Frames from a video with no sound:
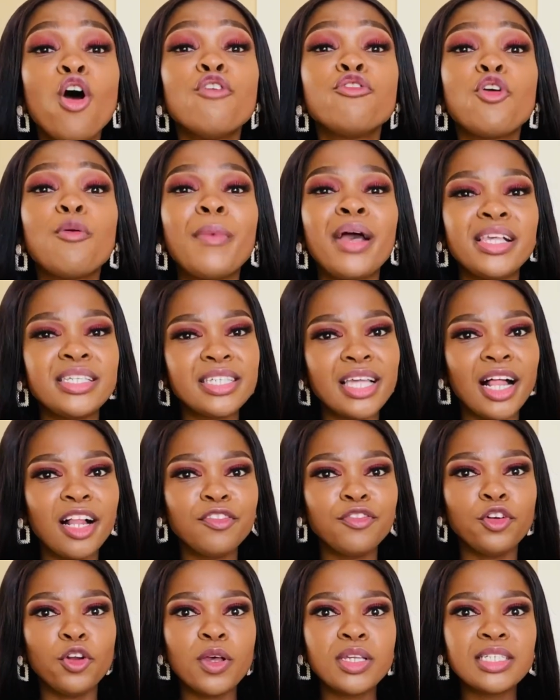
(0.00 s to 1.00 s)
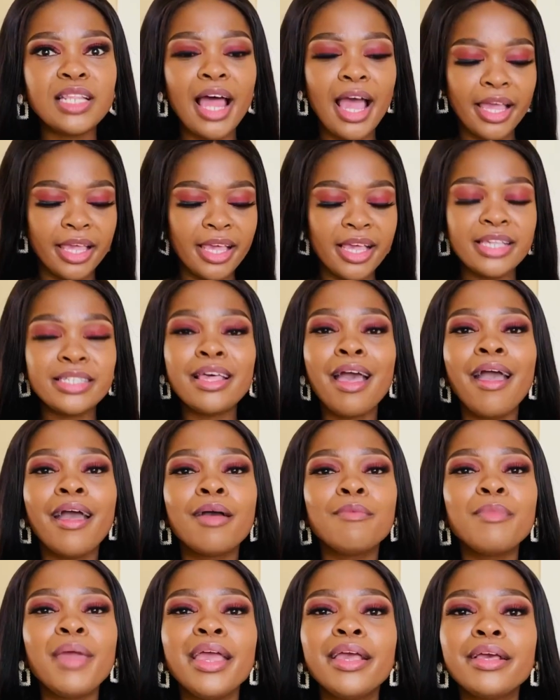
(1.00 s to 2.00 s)
for myself looks like, is
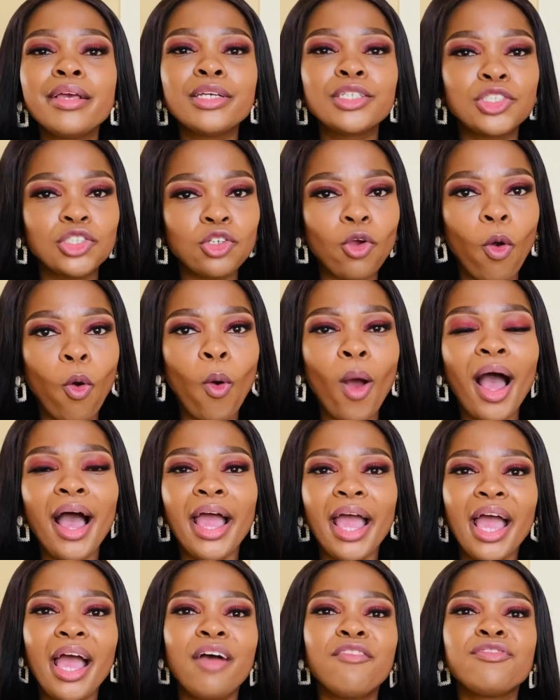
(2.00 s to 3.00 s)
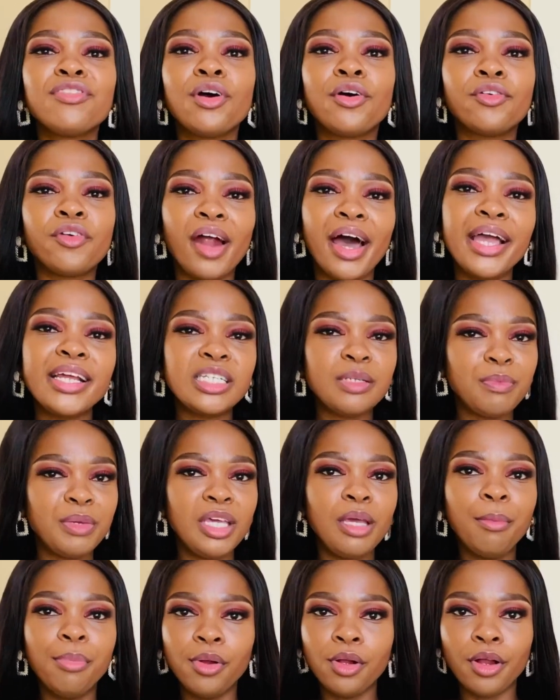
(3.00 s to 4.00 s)
making sure I have the right
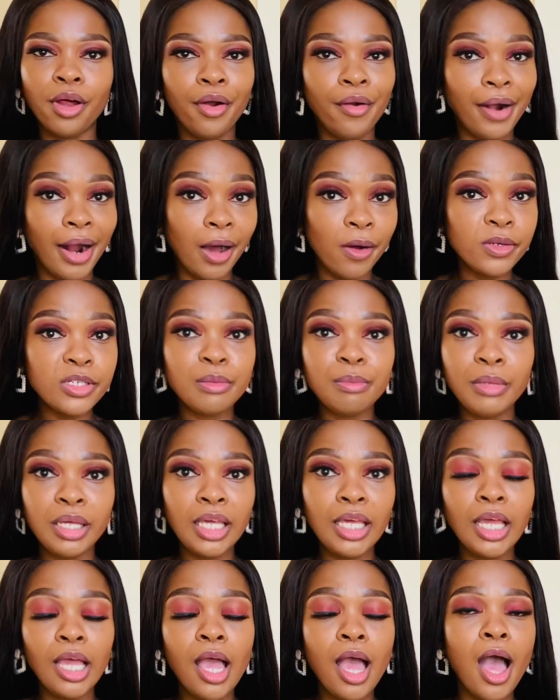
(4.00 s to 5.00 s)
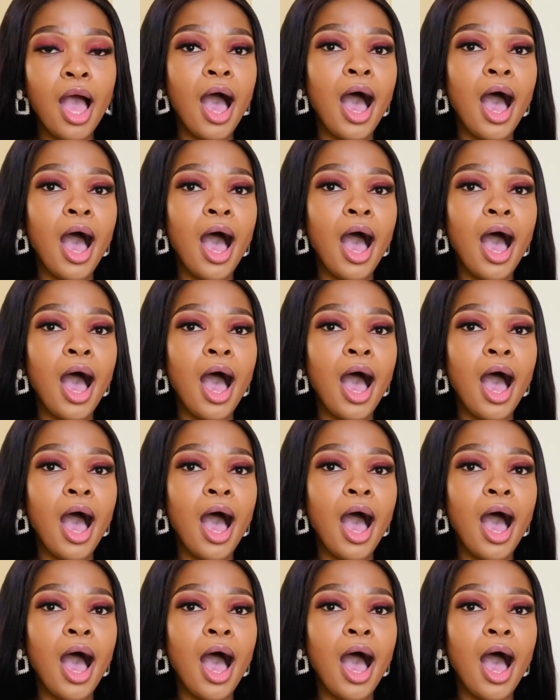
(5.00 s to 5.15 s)
people around me,